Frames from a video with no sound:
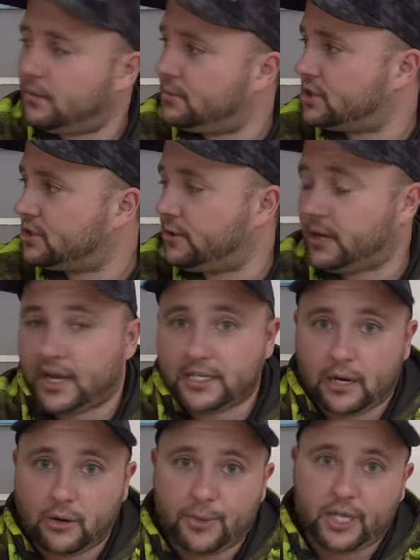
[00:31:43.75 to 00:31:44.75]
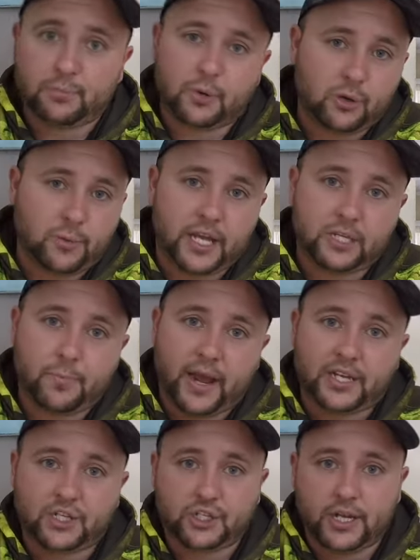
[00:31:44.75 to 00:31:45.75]
I'm going to show you guys how I make spinner baits,
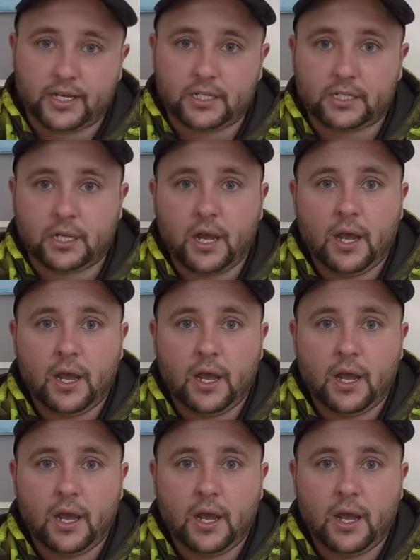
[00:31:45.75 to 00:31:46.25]
bass jigs,